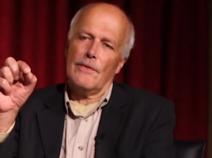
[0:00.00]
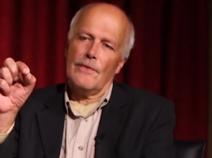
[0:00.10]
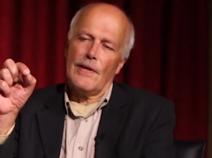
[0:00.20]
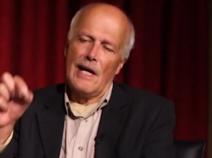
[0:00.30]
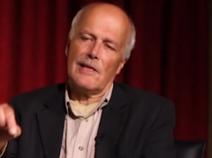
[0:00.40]

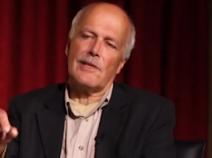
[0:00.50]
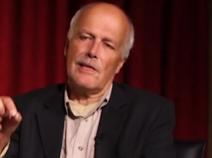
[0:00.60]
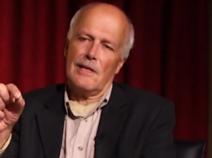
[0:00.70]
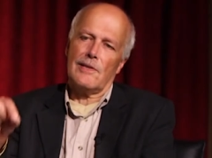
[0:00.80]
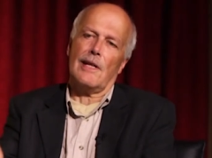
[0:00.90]
that's
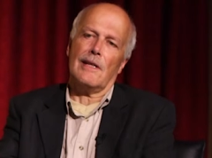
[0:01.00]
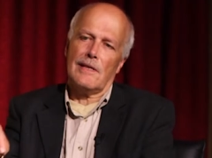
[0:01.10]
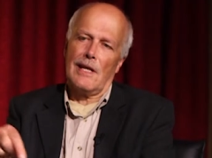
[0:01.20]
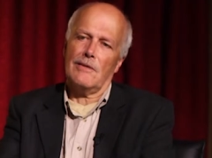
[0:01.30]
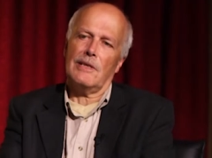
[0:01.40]
in a
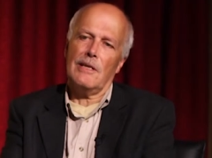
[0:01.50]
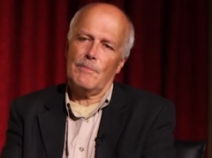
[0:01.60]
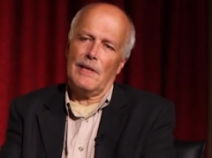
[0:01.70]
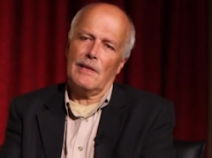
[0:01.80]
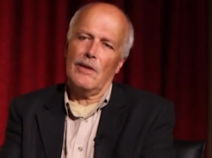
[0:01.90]
sense how
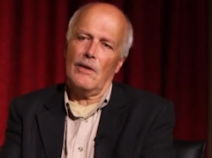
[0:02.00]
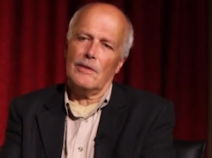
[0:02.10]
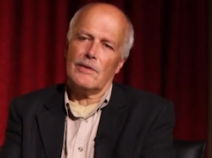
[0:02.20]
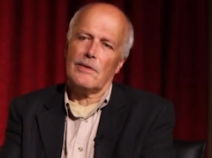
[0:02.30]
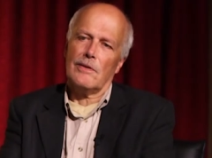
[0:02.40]
deep it
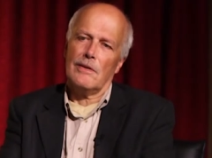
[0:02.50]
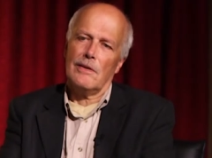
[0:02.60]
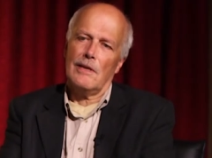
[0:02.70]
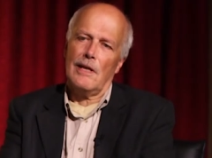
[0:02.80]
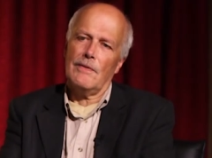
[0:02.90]
got.
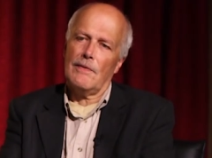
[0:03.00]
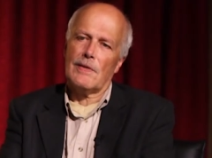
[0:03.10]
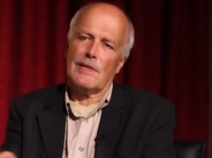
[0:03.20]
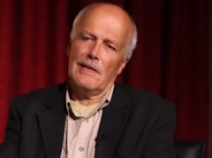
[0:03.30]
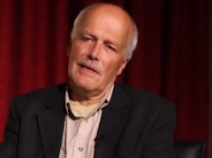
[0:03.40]
I've never
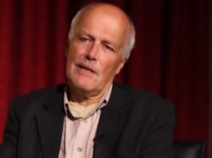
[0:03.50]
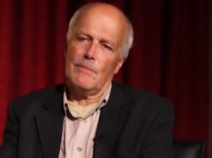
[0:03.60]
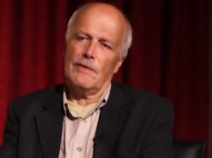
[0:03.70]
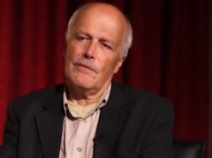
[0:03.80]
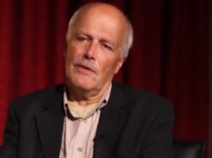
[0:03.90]
seen that
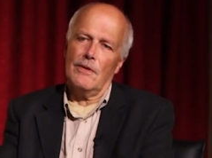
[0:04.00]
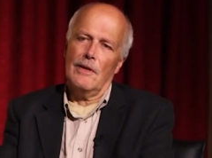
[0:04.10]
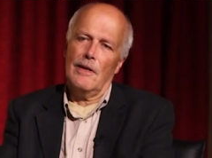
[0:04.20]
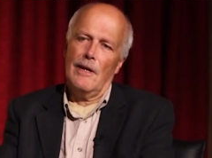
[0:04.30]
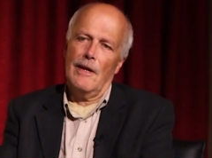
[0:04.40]
before,
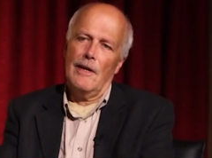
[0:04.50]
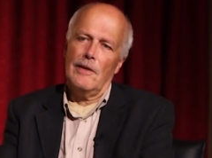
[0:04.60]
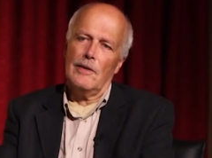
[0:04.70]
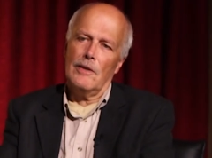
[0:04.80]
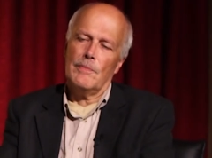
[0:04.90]

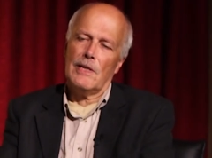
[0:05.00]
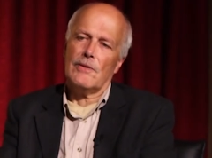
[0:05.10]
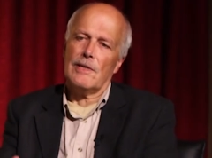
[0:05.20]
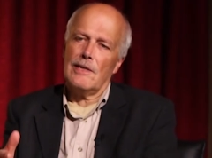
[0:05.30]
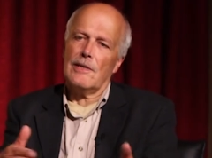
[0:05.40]
you know,
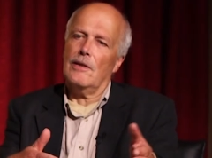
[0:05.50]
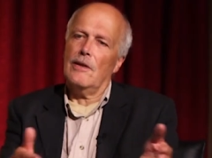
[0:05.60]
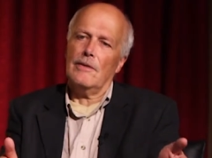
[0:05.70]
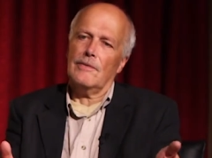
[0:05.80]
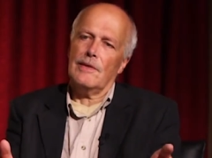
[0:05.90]
because these are
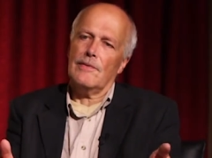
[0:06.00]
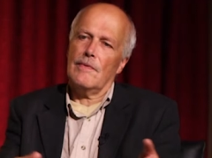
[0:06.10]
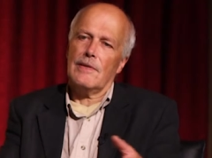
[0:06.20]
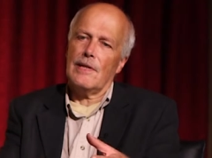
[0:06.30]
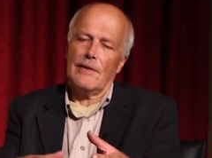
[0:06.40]
not,
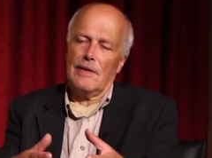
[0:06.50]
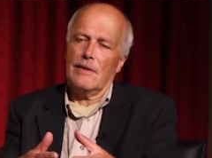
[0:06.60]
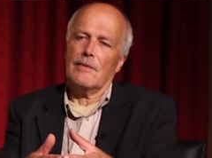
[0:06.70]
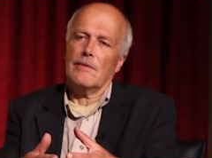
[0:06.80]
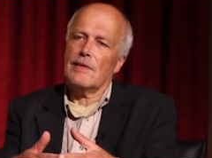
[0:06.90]
there's
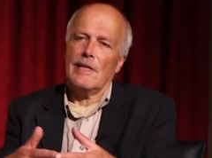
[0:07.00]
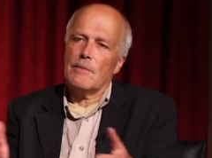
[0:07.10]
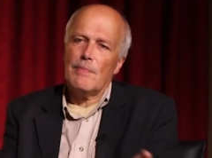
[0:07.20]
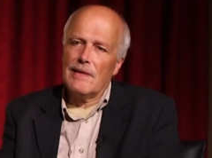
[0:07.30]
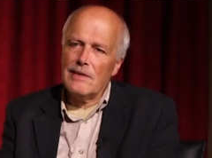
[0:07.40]

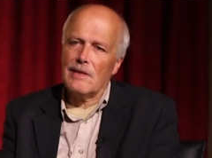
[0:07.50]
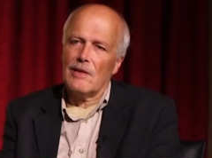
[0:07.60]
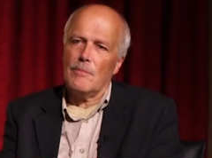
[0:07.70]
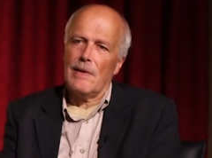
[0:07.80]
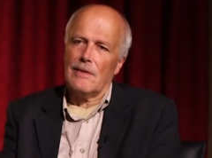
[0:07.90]
nothing
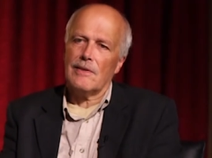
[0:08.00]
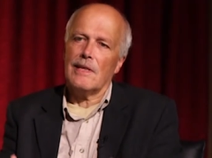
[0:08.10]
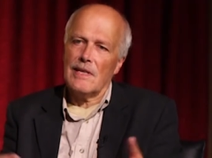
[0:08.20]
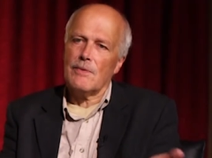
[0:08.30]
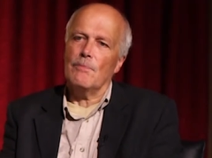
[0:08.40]
political about
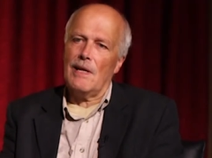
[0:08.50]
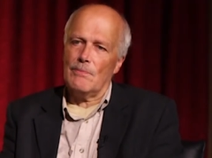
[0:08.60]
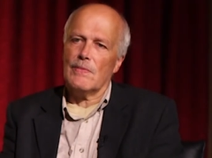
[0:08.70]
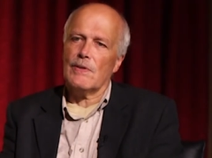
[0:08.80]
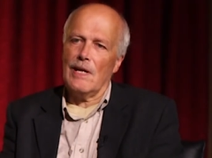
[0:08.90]
it. It's
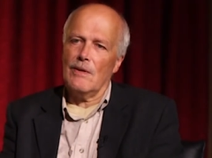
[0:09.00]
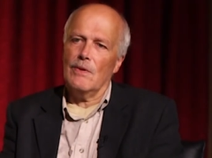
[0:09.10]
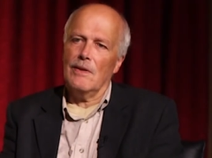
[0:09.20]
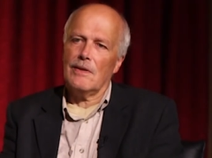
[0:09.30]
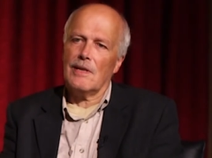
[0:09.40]
Mums
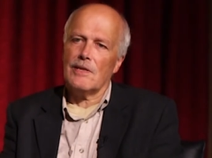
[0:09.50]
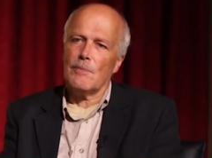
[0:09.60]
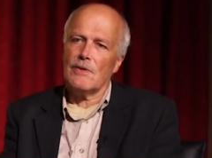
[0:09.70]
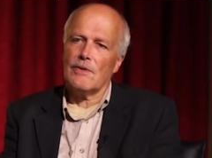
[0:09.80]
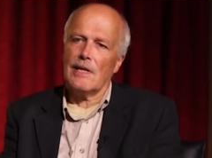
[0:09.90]
Network. I
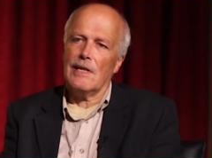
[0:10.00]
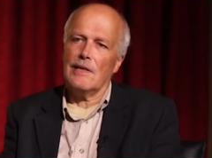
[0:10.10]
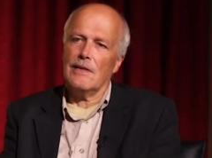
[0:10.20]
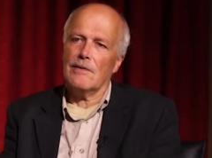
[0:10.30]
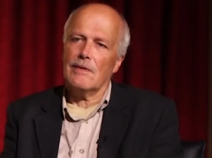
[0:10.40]
suppose
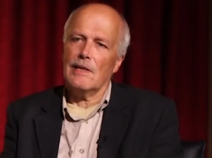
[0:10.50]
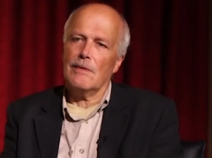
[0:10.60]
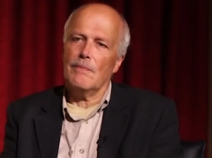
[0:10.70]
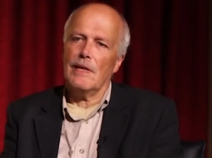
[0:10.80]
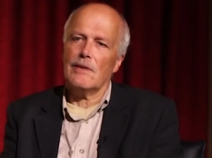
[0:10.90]
they
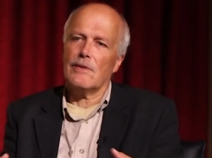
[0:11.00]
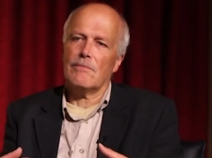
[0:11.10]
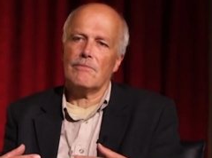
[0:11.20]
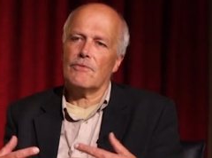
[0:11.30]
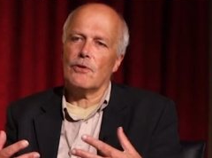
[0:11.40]
make
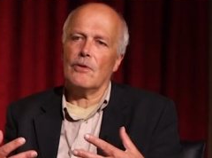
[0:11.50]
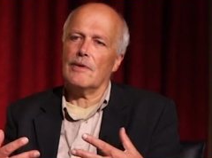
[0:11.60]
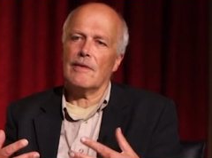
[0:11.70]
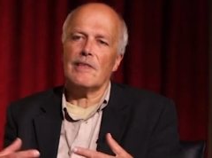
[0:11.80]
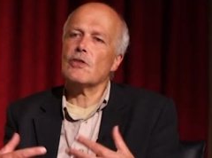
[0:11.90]
sure
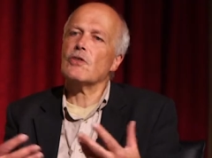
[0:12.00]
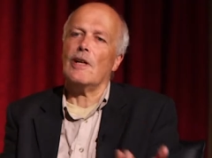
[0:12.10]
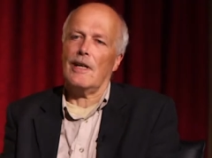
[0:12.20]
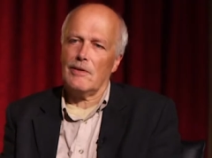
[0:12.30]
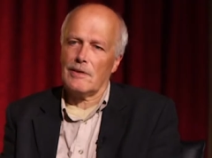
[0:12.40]
that there's
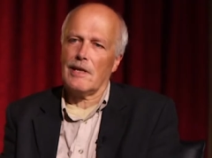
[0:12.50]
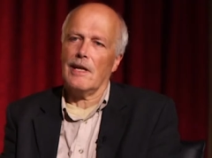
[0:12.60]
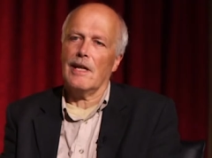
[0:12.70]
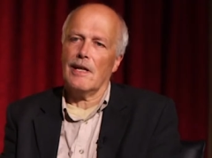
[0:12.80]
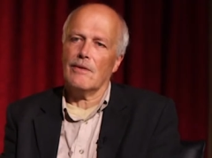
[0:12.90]

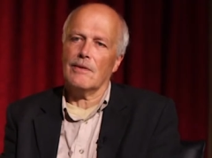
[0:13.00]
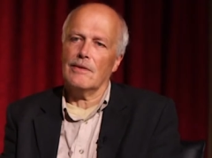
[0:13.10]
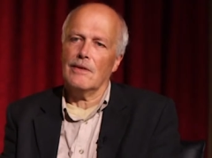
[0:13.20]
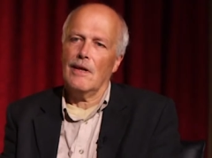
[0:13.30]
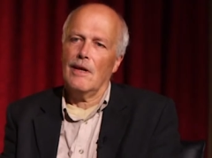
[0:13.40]
childcare and